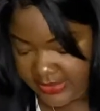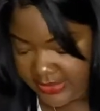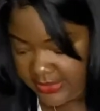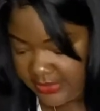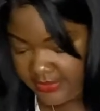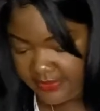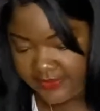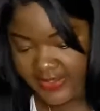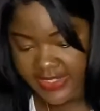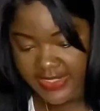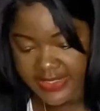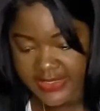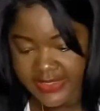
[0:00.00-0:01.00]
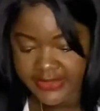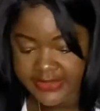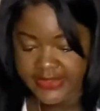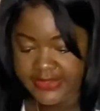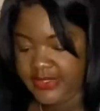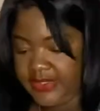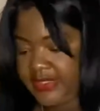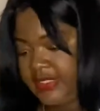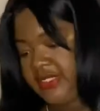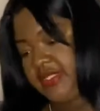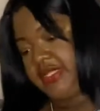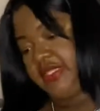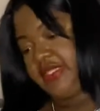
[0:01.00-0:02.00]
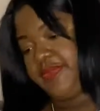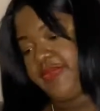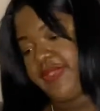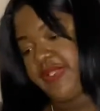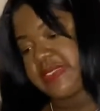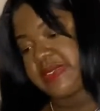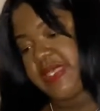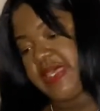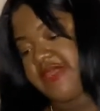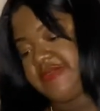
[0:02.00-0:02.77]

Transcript: All right. We also have